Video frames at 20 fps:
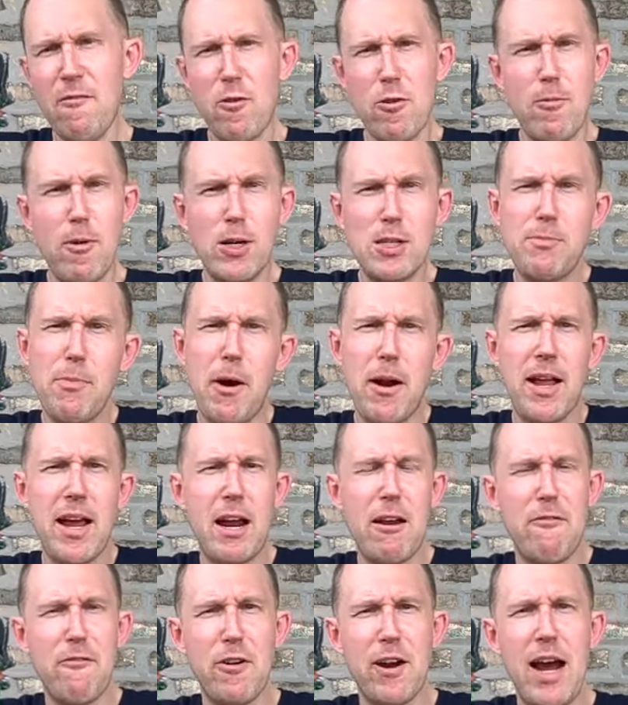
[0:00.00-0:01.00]
for the most part, I
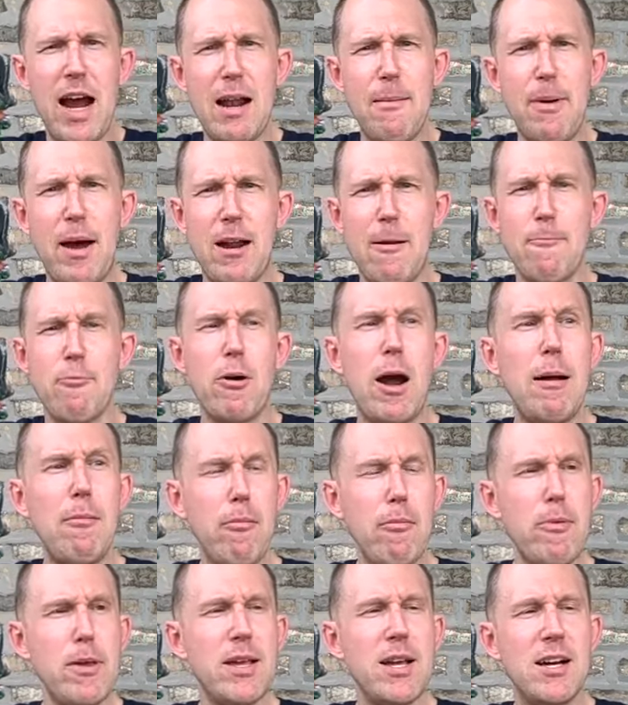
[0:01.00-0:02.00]
kind of forgot about it.
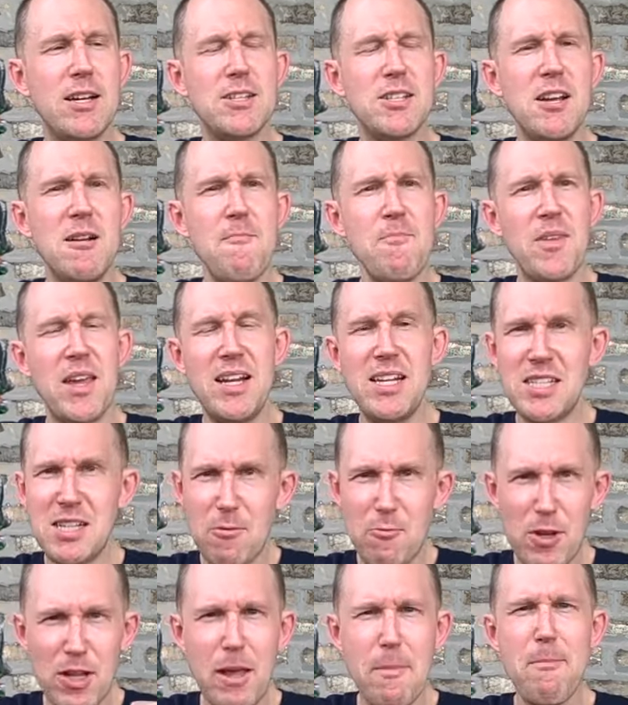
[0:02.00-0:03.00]
Probably because it
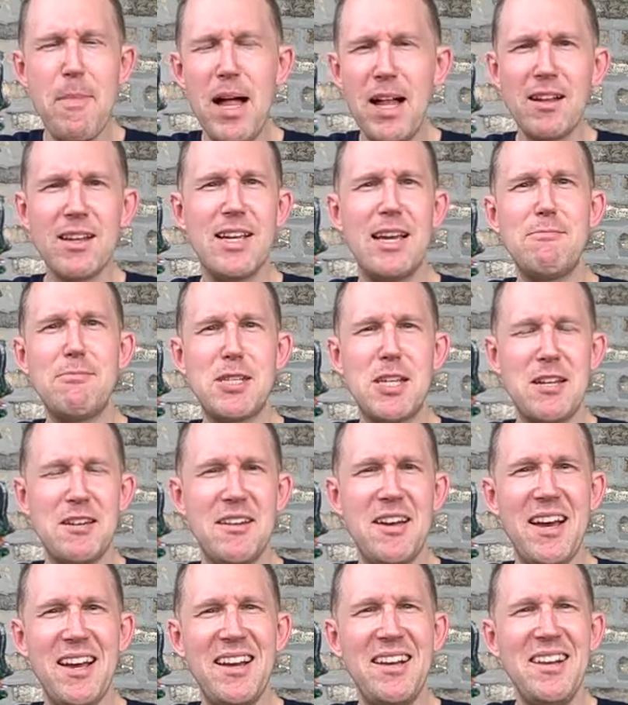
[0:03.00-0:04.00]
isn't really Mel Gibson